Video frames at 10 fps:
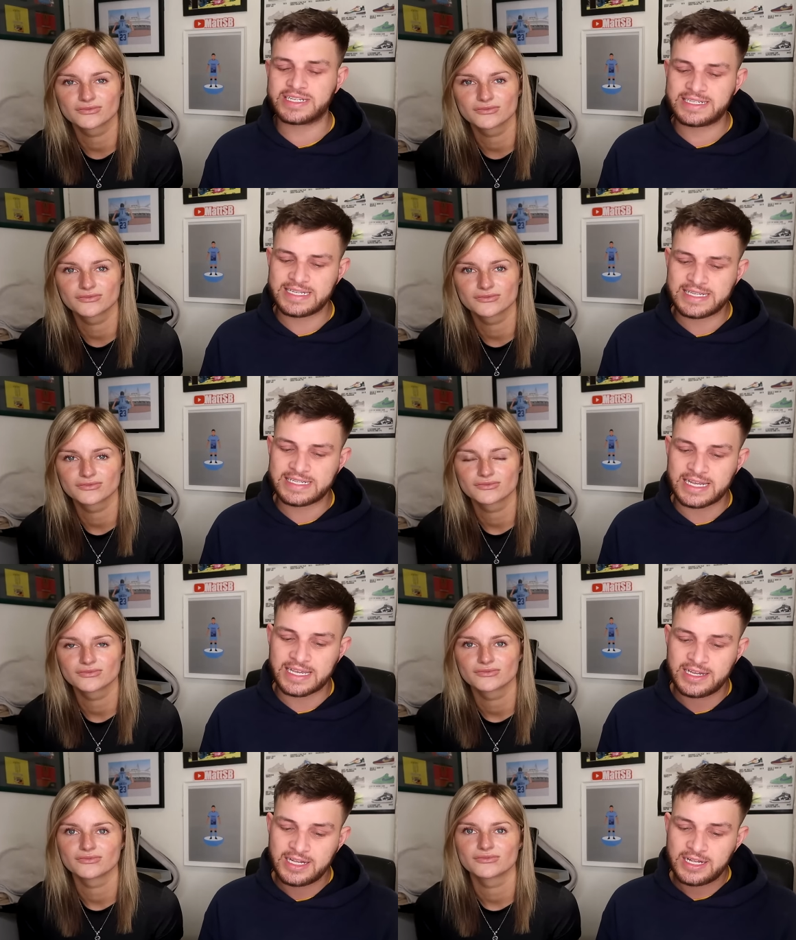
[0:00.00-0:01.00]

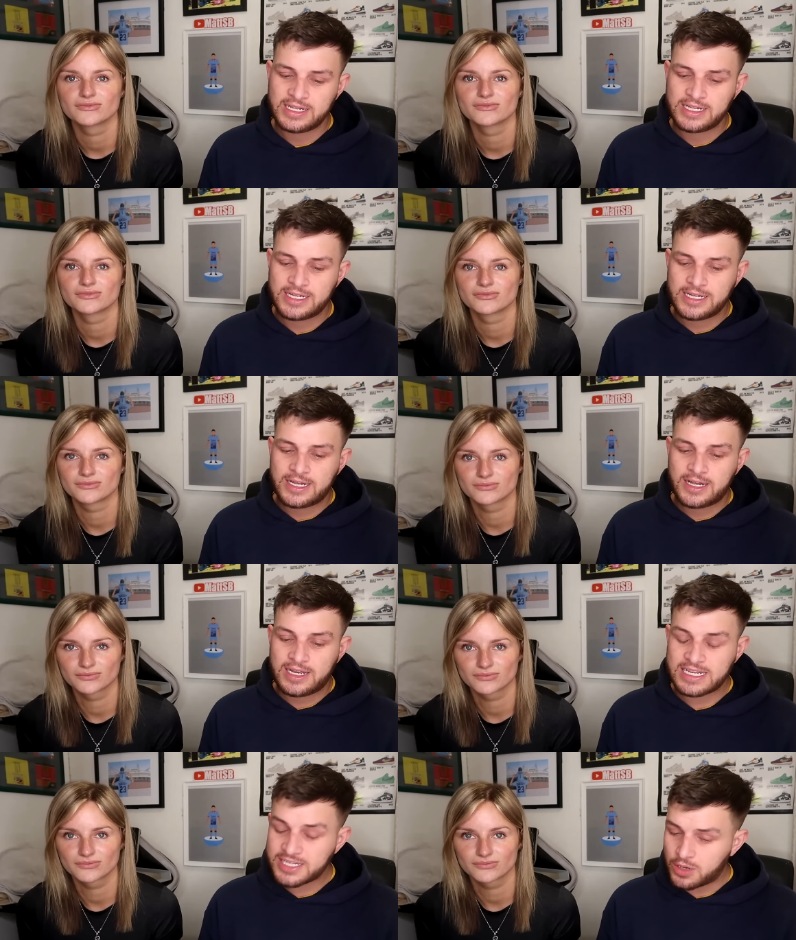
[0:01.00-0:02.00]
Speaker 1: City.
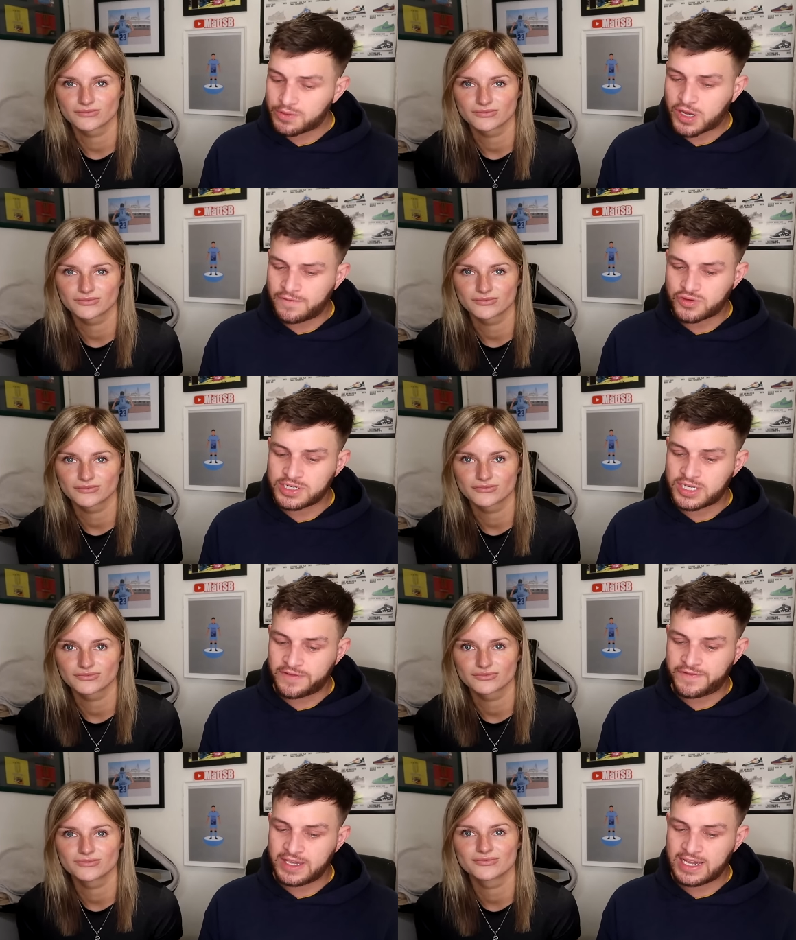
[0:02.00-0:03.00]
Let's start with Coventry,
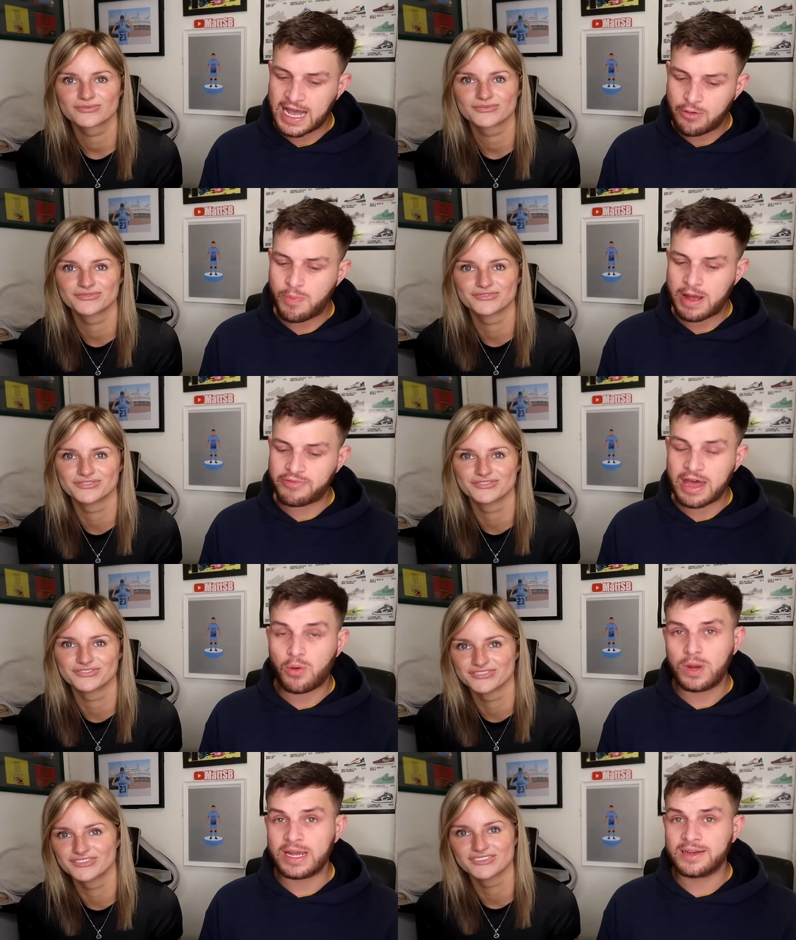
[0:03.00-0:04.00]
Sophie. How about
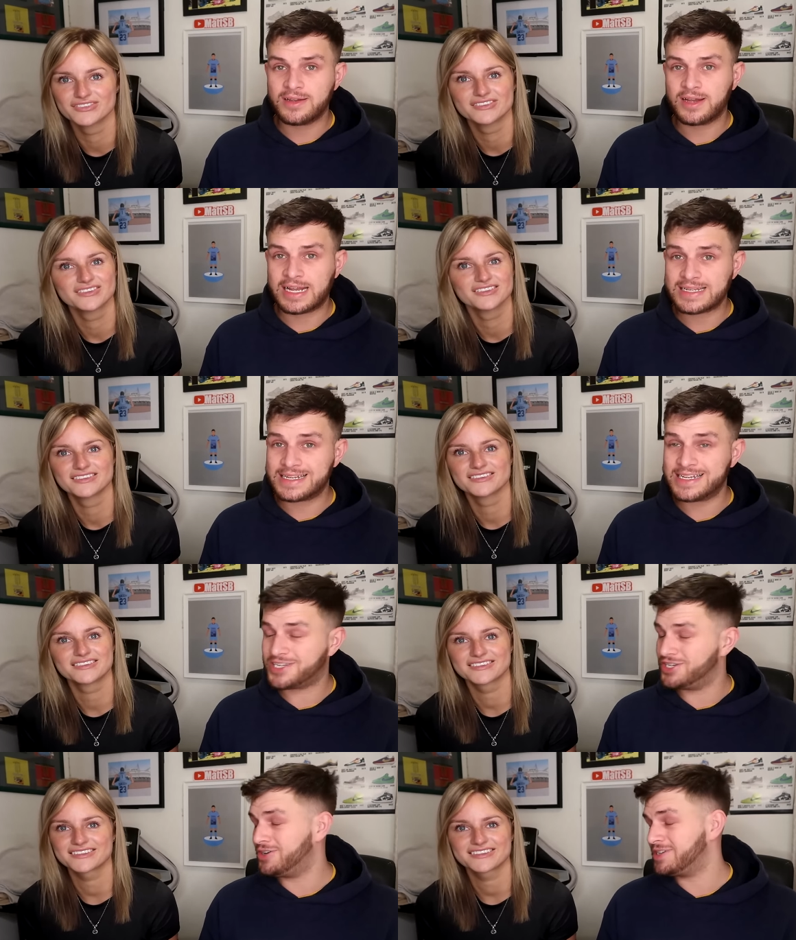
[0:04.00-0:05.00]
that win against
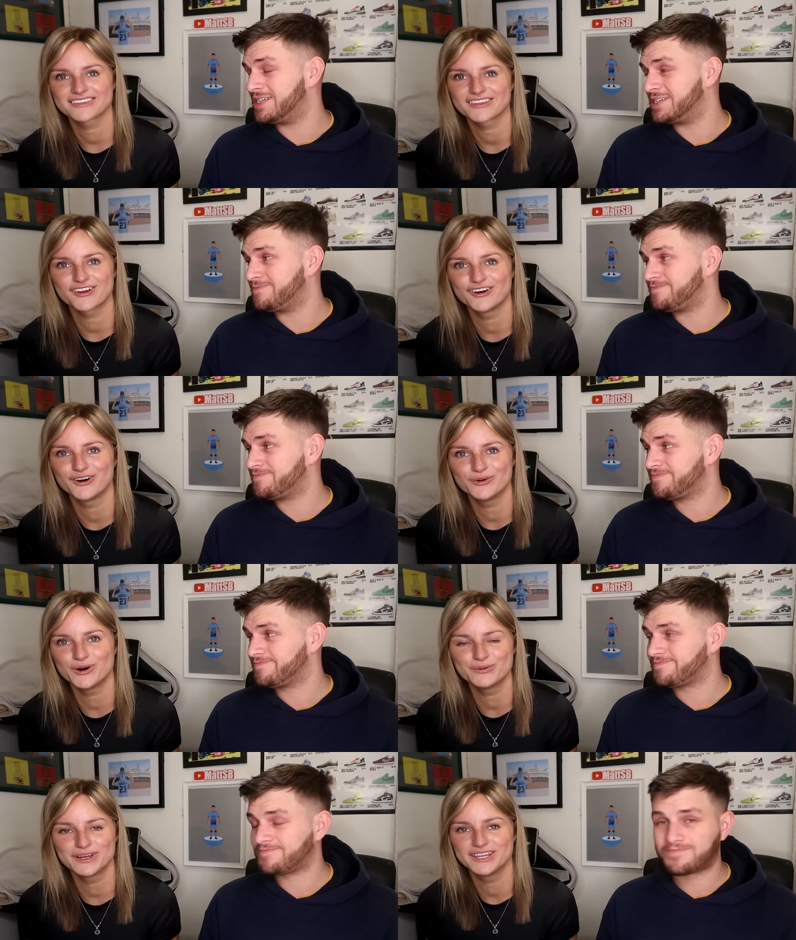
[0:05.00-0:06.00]
Leeds United? Oh,
Speaker 2: what
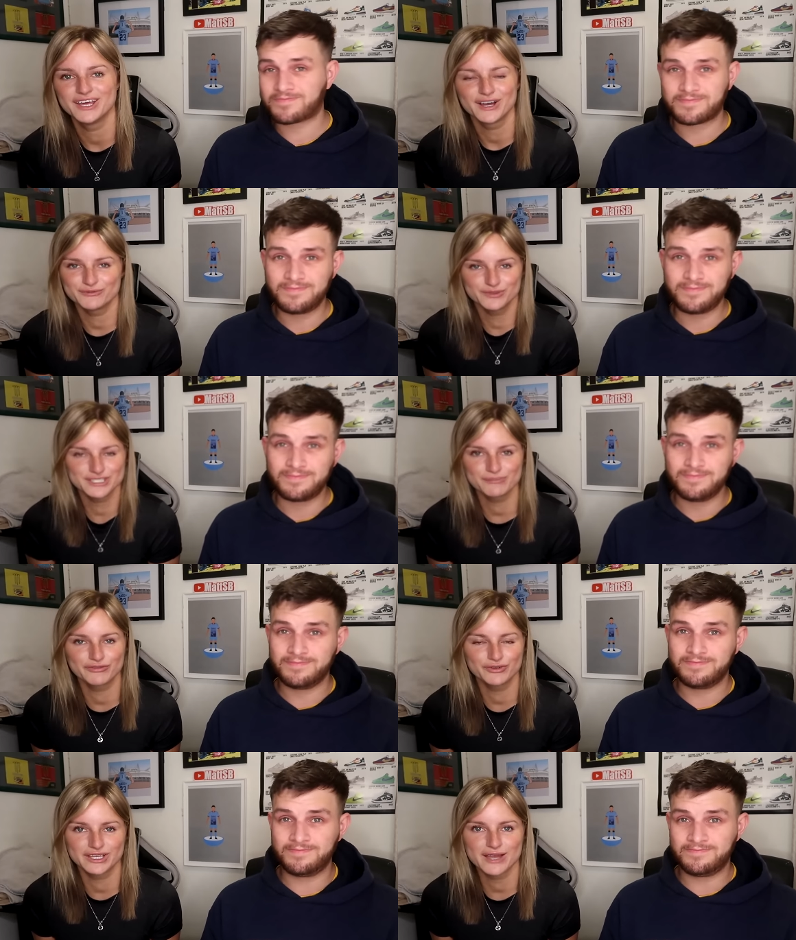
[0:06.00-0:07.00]
a win. We said
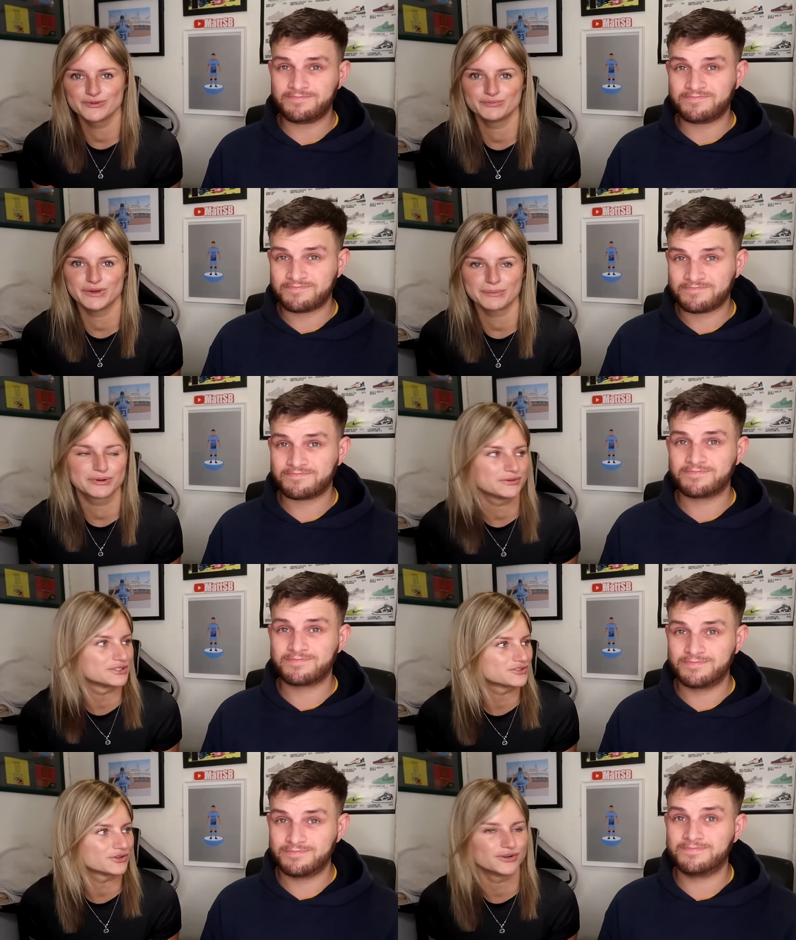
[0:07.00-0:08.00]
before the game we'd be happy with
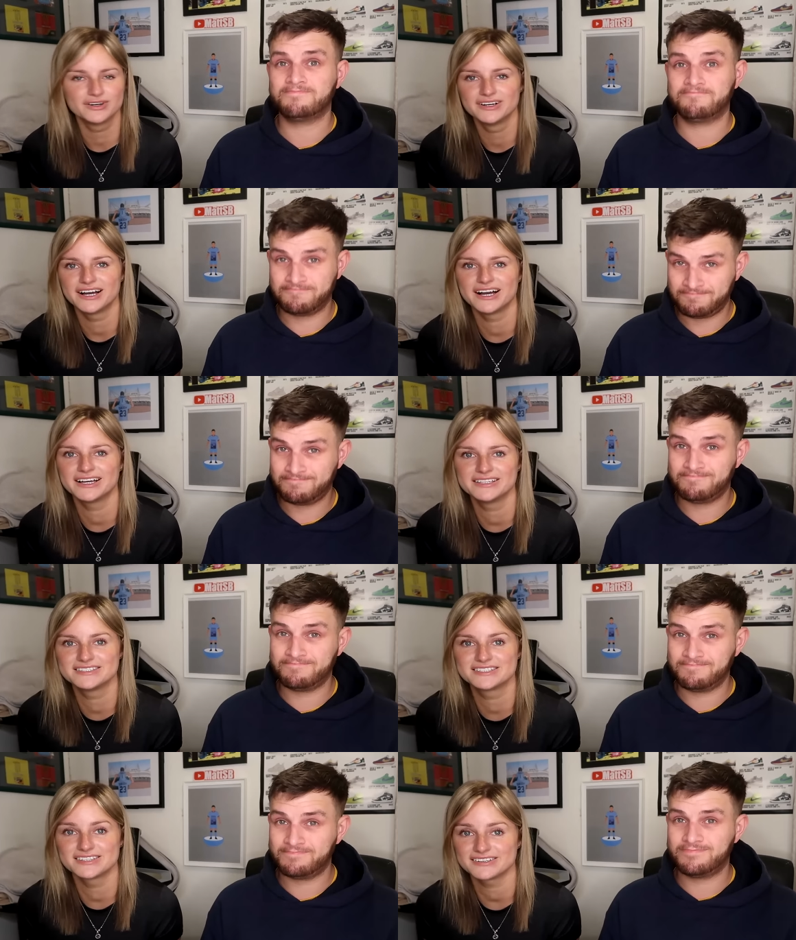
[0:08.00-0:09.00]
the draw,
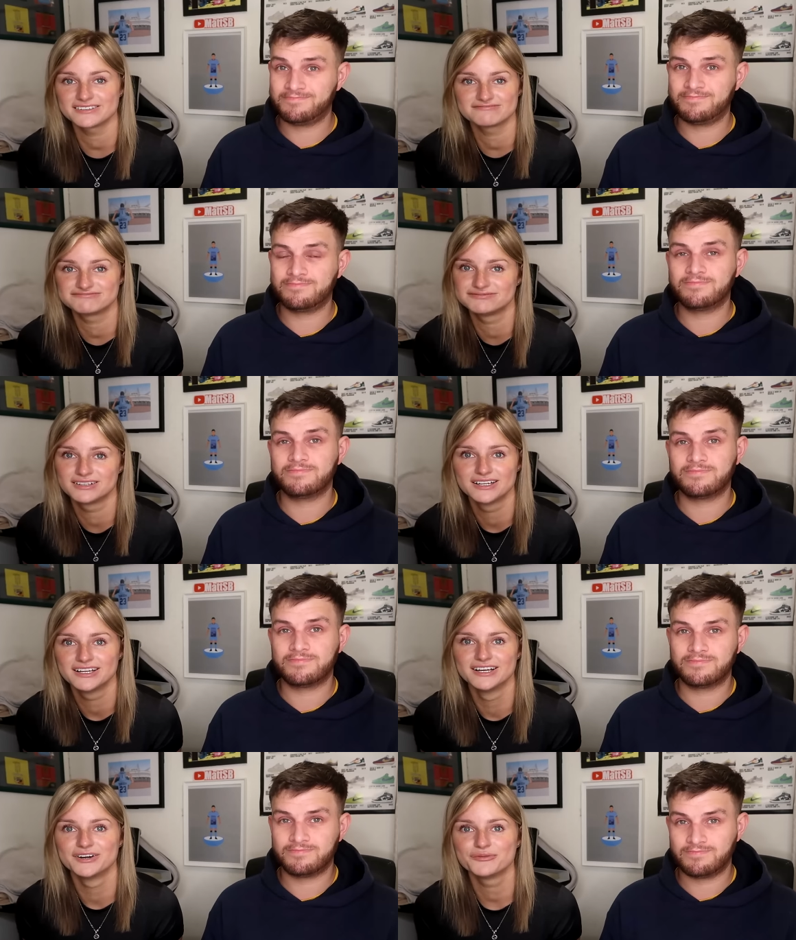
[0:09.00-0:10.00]
and
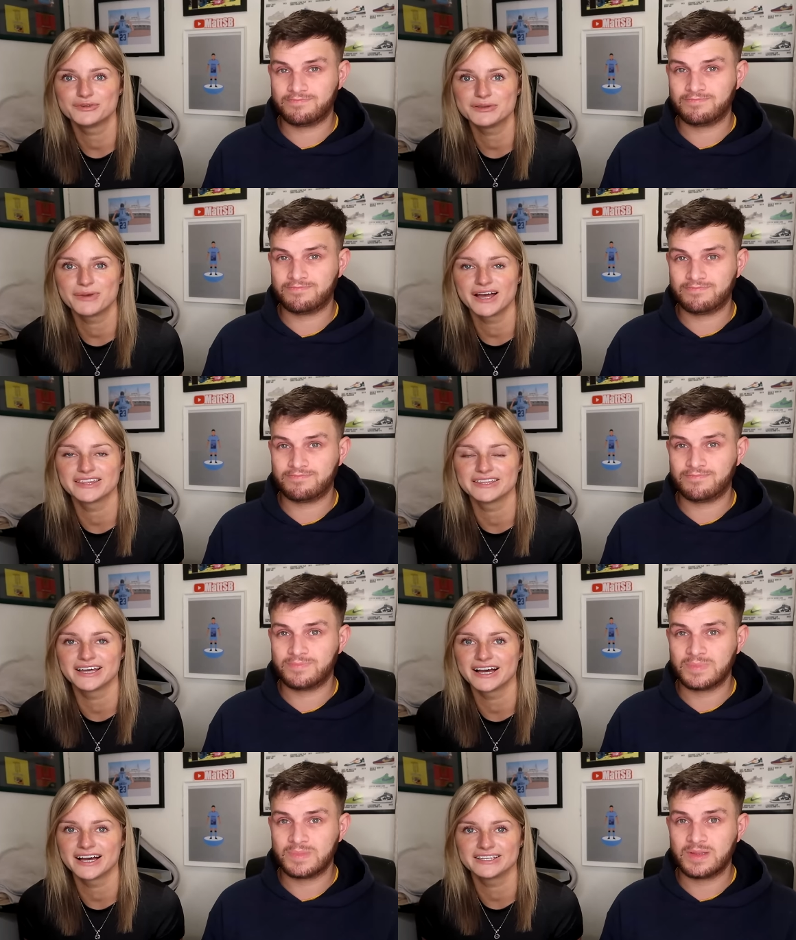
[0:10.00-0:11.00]
we did better than
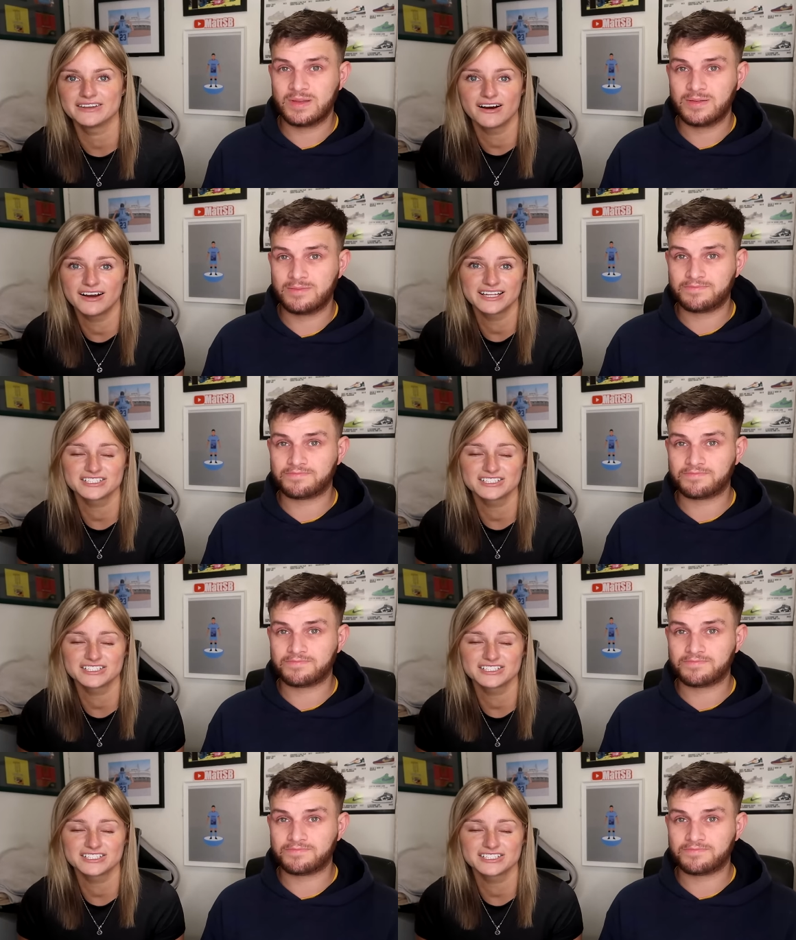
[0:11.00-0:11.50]
that. And I